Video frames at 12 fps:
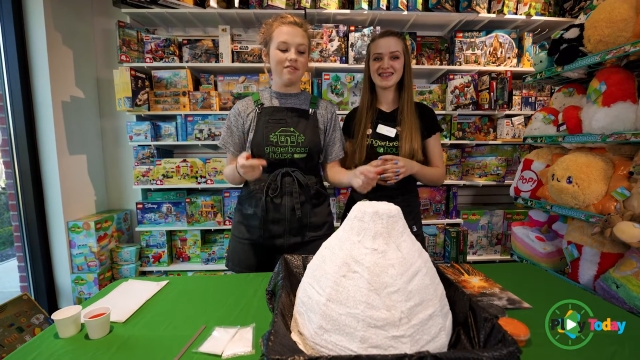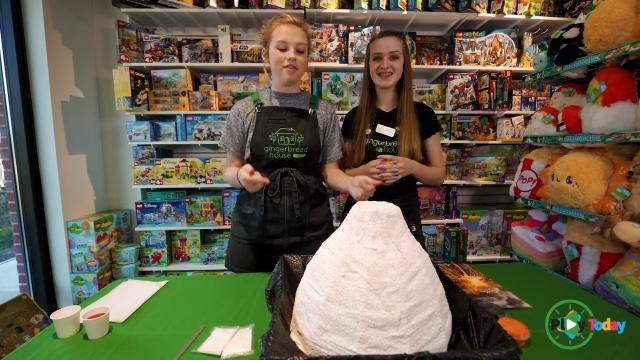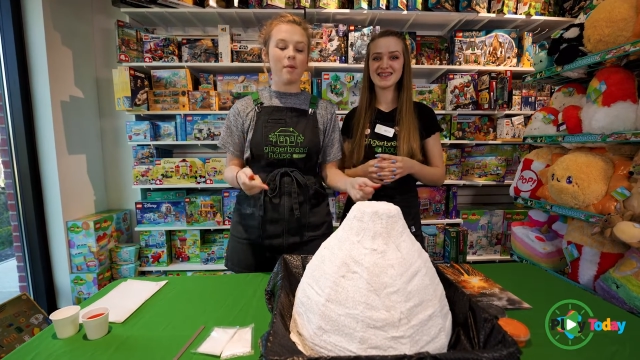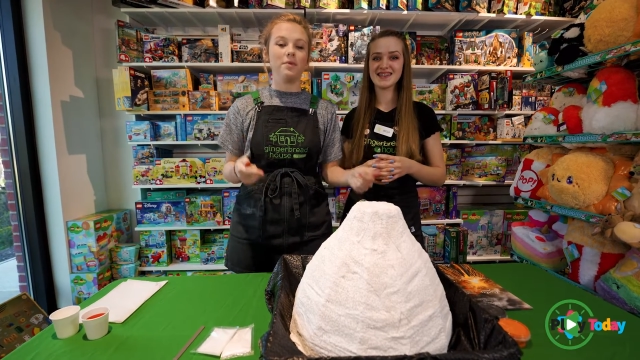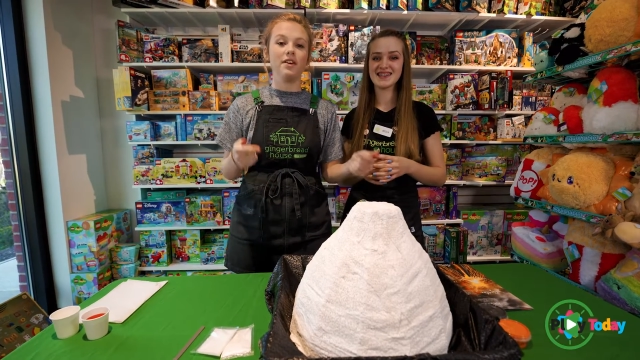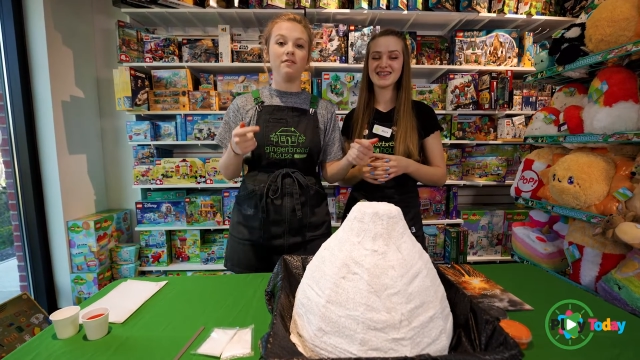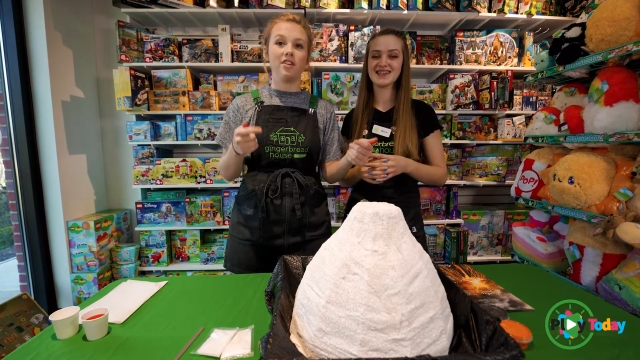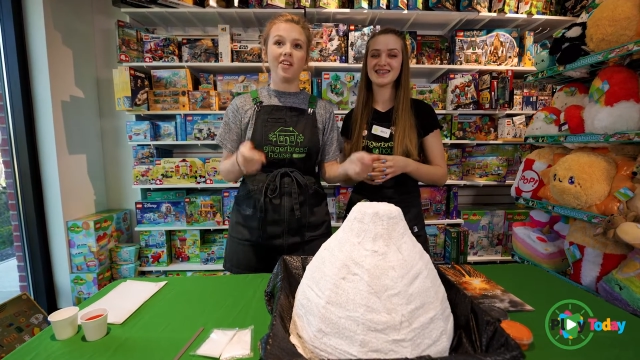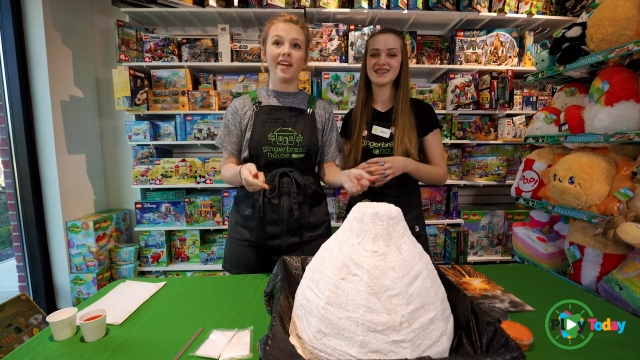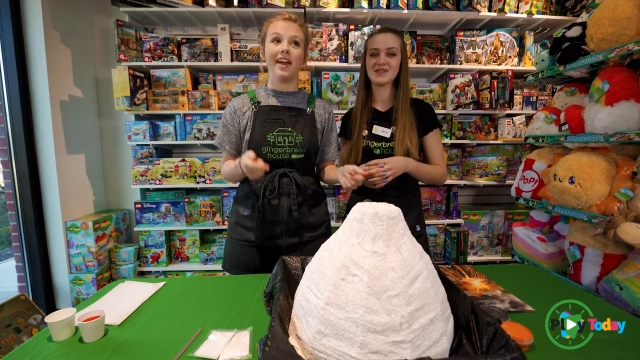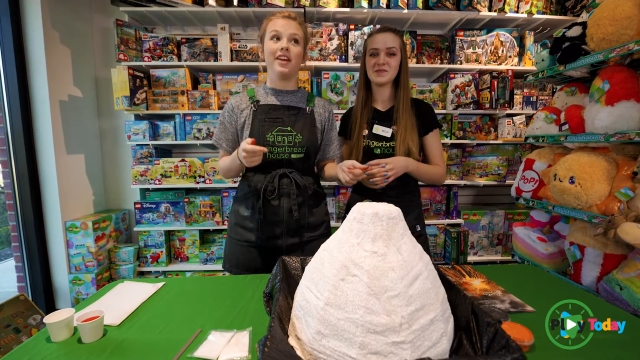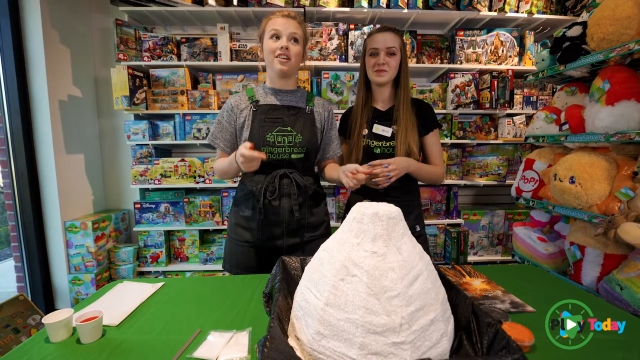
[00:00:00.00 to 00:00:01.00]
Speaker 1: Erupting
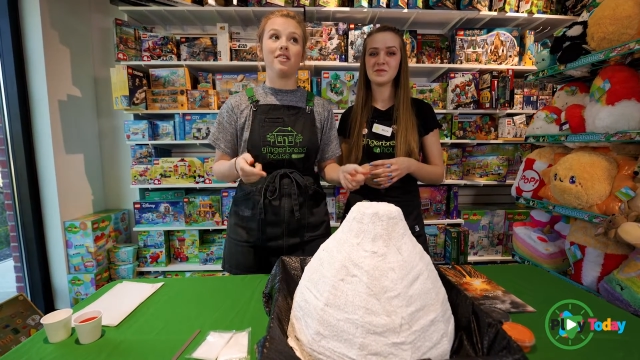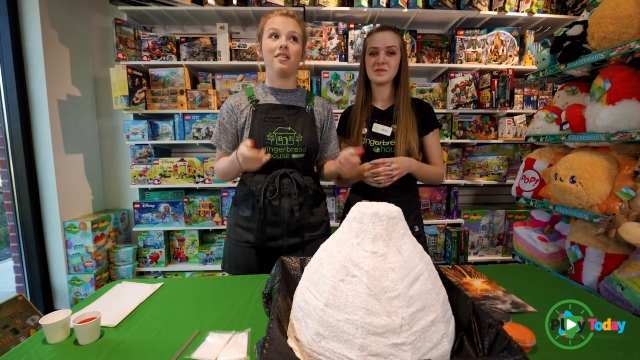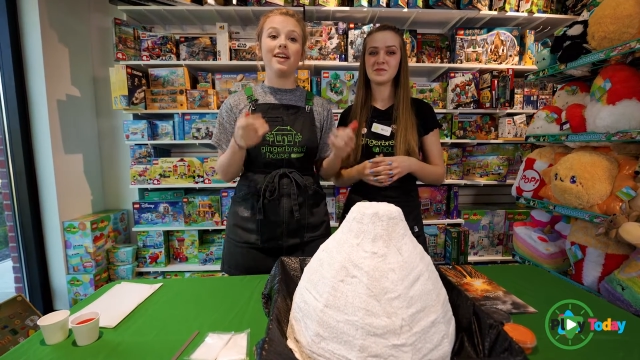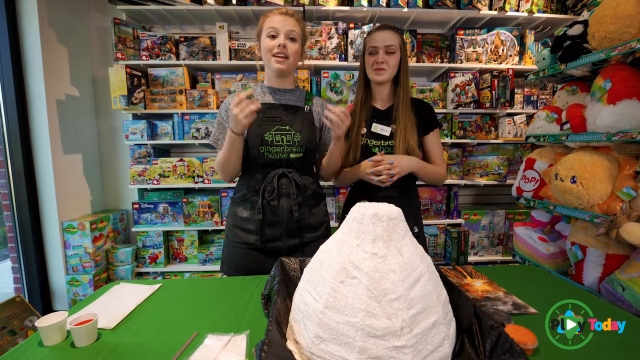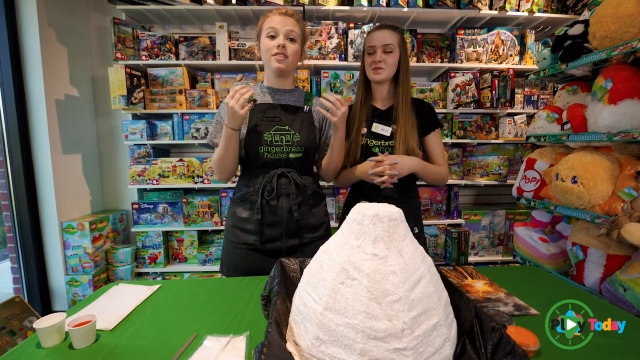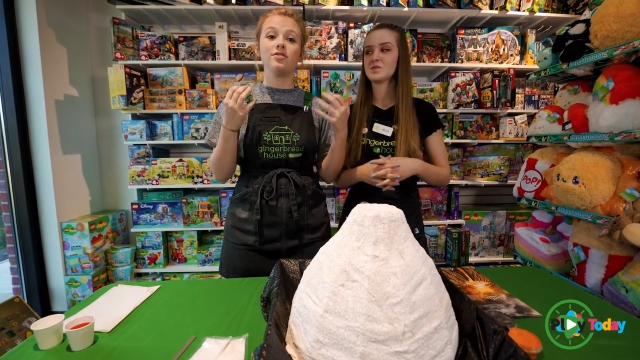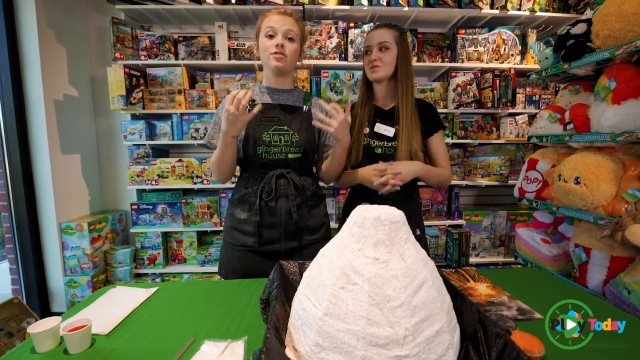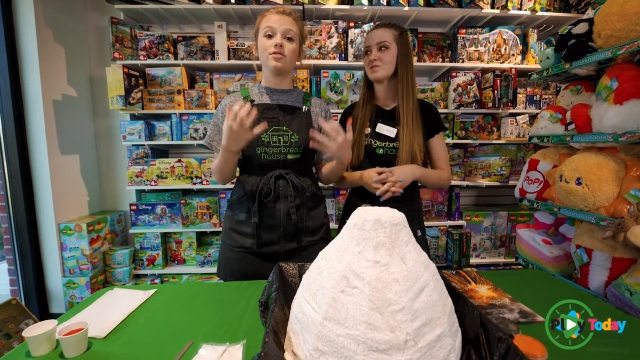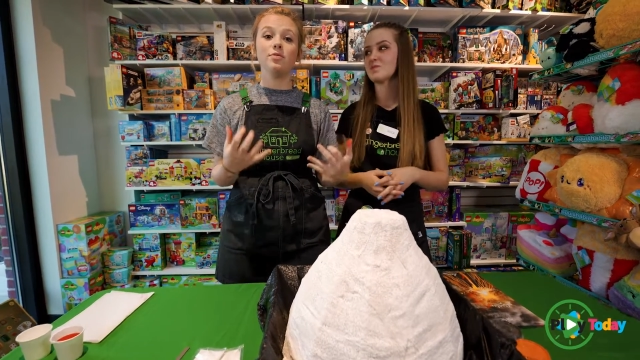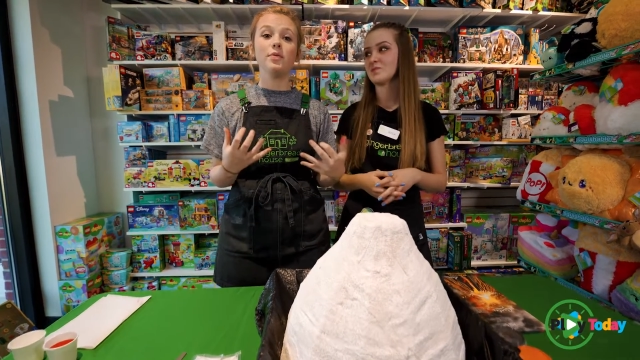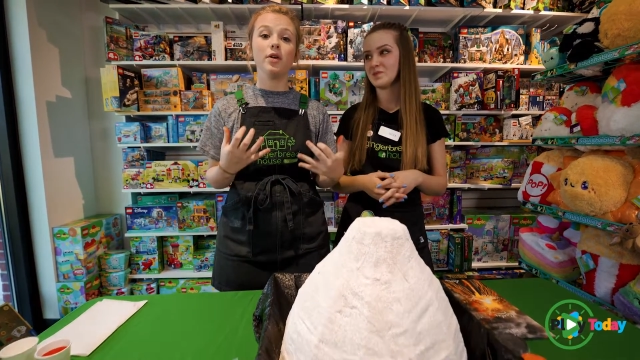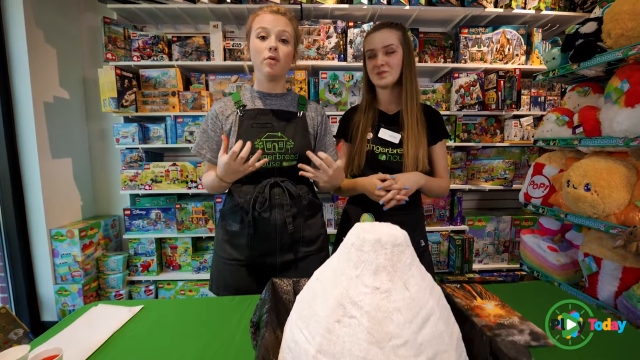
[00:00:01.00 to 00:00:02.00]
Volcano. It is
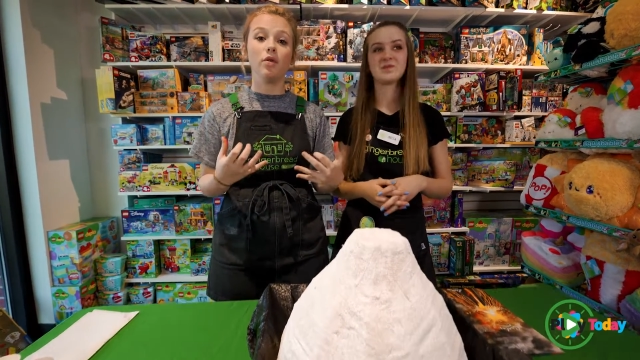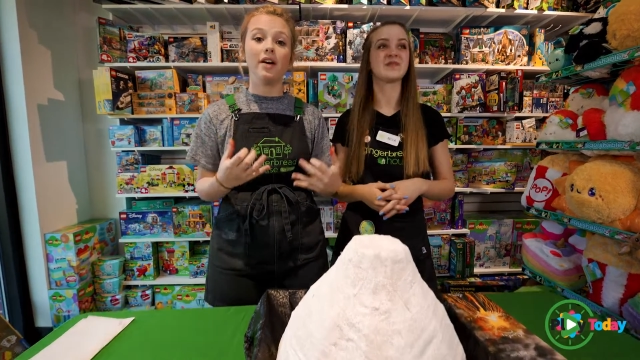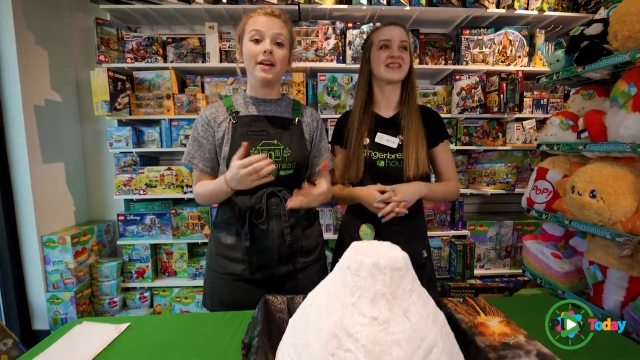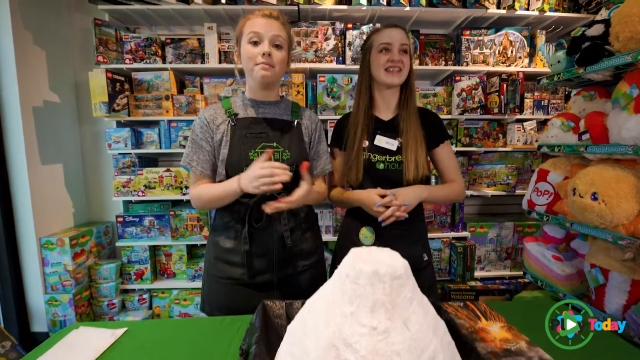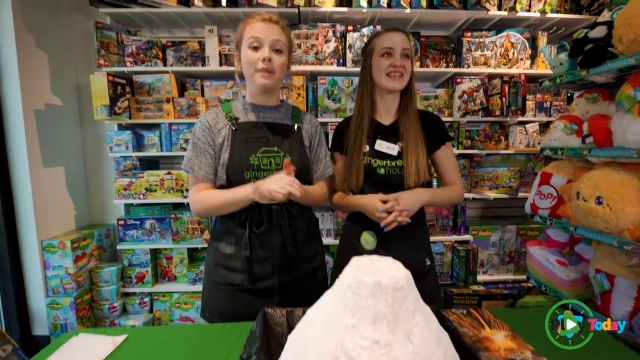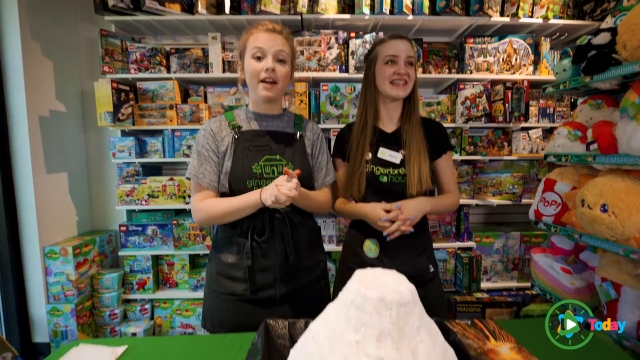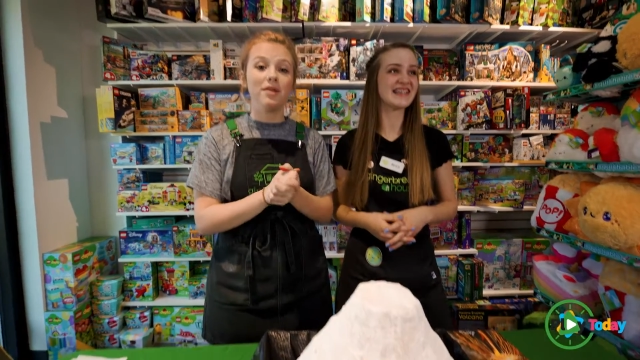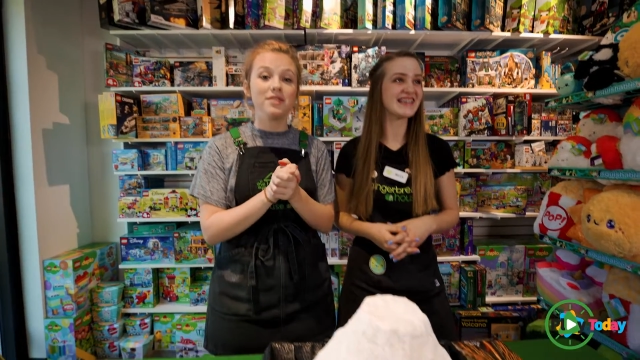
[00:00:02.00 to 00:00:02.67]
super cool and Becca